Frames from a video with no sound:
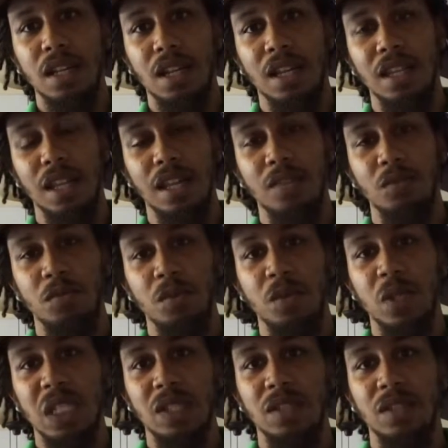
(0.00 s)
And then
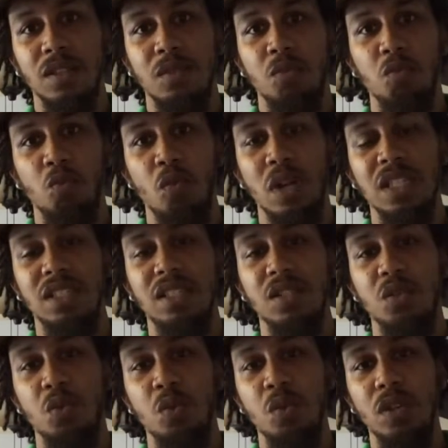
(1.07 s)
once
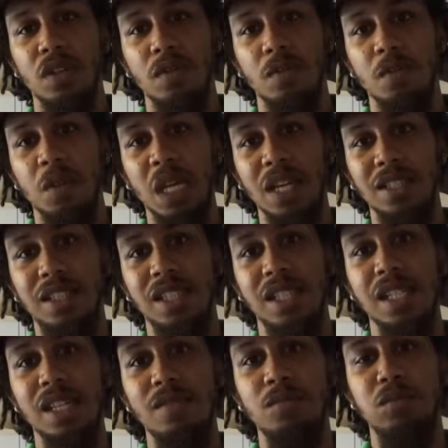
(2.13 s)
you
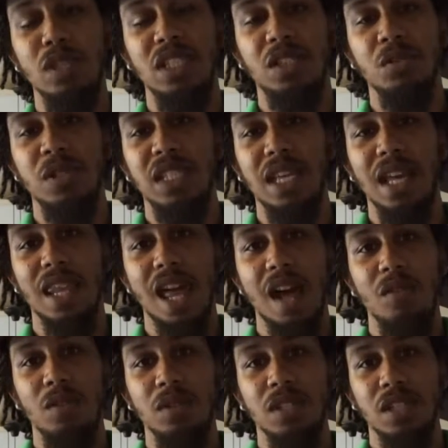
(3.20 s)
achieve what you set
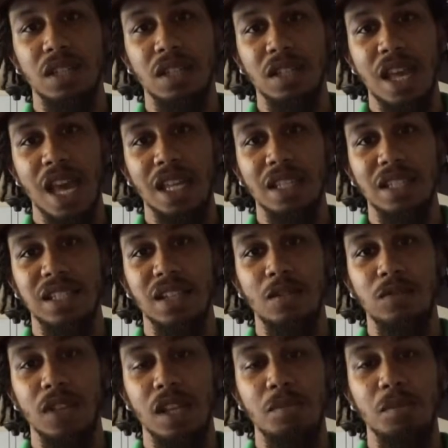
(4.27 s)
out and had the
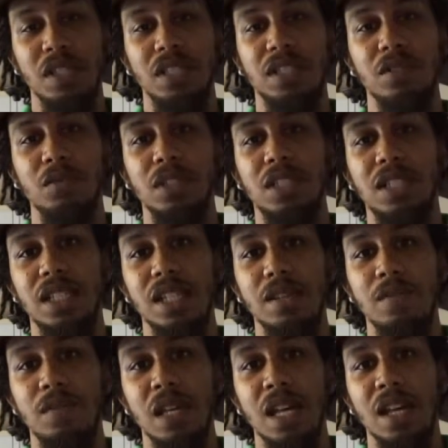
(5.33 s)
self-image to
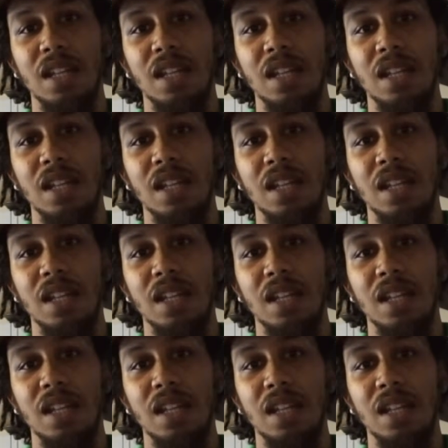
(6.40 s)
achieve,